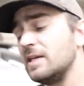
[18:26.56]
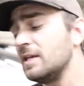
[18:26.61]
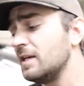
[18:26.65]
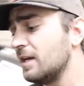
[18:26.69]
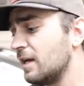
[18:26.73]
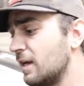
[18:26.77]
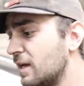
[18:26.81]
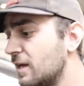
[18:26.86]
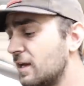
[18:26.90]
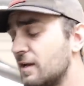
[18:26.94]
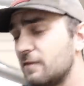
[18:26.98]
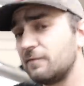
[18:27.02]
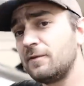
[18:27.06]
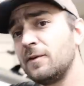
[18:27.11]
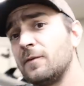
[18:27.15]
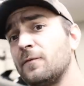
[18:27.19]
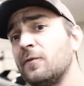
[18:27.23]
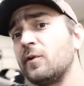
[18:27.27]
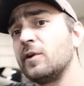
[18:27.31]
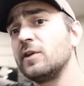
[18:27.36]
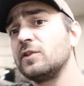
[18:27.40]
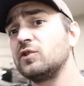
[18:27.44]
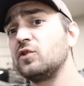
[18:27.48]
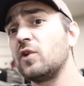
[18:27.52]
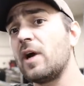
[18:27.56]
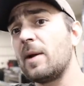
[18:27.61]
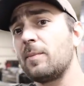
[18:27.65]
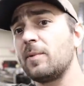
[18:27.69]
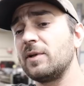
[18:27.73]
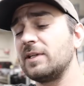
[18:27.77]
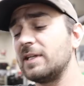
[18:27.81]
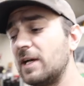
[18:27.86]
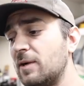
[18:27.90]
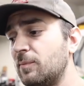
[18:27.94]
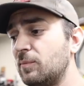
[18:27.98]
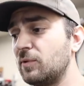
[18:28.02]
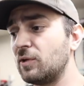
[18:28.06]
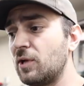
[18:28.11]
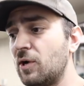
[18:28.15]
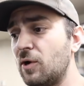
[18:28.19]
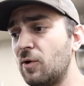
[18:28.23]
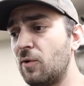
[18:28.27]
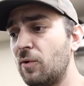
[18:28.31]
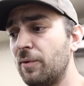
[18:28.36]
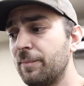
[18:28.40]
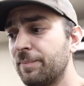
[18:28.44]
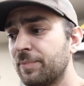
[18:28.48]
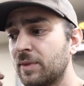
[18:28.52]
be, feel free to drop it down
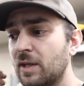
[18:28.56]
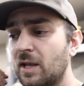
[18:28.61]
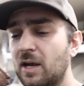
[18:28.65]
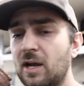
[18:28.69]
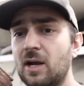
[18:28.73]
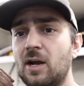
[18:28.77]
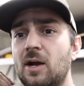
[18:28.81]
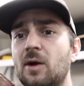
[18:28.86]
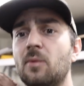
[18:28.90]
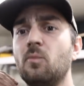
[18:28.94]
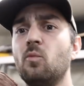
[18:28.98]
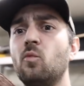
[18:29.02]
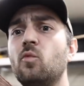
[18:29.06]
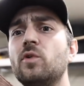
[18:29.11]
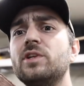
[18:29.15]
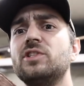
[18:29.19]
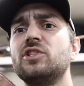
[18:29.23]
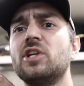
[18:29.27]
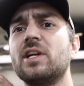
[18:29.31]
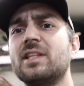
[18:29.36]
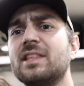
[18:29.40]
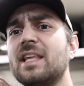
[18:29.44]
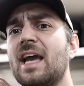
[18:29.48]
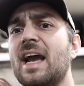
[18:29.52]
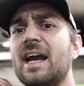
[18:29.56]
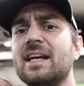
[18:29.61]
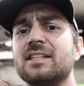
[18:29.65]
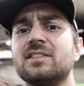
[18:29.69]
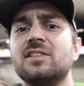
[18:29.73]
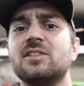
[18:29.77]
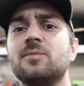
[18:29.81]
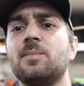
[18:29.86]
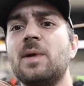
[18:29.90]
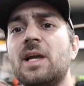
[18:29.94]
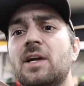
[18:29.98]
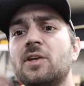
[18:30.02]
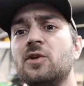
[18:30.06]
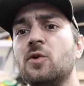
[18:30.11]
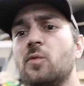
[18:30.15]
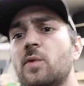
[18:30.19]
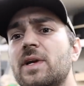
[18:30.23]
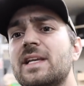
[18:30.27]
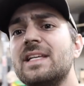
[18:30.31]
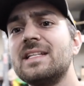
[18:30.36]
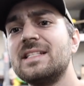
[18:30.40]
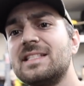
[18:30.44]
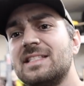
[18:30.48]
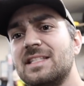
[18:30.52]
below. Um, we checked the access panel,
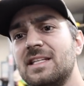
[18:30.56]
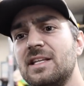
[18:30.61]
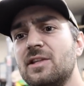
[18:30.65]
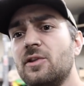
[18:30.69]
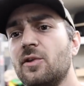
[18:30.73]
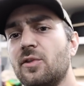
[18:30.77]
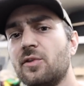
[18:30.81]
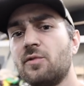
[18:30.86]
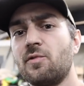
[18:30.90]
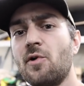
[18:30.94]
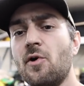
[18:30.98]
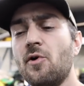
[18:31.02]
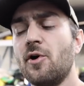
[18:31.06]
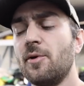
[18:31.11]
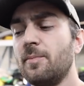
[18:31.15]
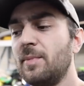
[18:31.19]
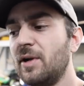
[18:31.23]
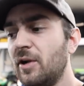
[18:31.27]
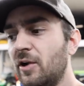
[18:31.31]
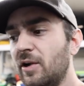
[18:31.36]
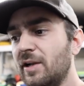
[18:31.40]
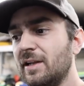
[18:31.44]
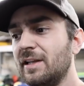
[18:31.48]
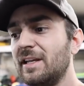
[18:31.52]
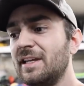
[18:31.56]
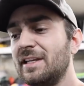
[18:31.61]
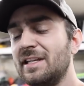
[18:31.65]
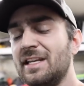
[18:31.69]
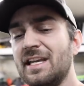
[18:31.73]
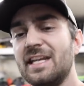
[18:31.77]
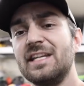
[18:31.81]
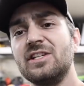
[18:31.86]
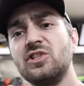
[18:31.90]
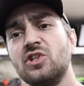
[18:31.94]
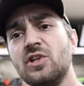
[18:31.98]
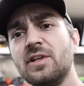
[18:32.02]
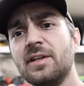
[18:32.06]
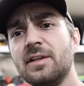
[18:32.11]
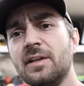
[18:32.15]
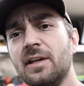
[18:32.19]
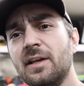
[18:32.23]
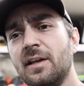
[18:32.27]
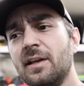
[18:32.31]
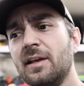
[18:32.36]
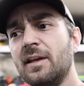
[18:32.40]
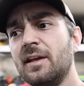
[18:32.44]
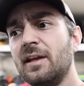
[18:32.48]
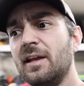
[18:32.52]
we can see the throwout bearing engaging
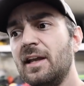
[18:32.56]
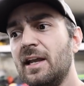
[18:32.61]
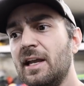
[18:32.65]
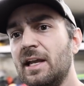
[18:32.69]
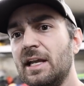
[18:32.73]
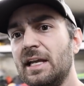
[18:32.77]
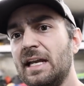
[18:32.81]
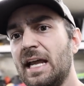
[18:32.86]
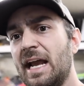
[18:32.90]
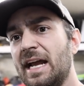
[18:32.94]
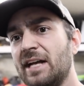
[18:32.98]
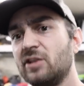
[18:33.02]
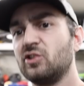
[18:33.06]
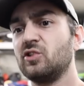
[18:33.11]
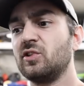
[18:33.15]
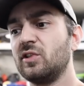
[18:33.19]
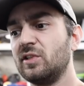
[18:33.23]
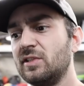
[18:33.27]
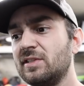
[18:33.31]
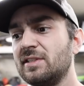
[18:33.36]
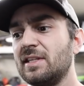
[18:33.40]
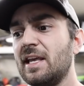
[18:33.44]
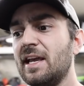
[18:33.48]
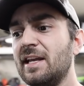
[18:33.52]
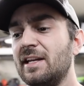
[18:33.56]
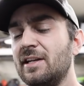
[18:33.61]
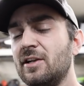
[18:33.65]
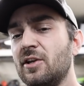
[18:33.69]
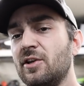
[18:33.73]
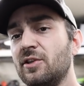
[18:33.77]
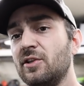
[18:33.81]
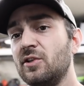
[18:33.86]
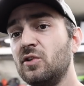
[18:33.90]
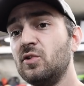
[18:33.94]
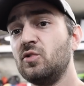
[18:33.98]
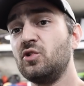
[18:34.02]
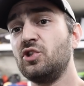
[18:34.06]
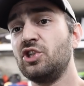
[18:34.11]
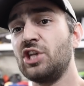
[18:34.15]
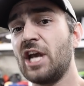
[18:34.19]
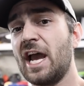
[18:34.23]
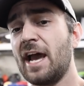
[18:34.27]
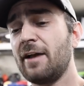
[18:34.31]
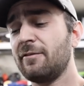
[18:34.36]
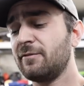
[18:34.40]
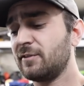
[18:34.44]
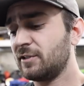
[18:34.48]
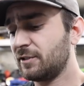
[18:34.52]
and actually sliding on the new
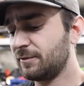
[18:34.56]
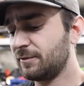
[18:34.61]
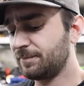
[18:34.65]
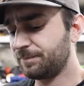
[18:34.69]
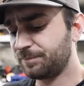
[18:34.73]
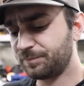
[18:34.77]
shaft.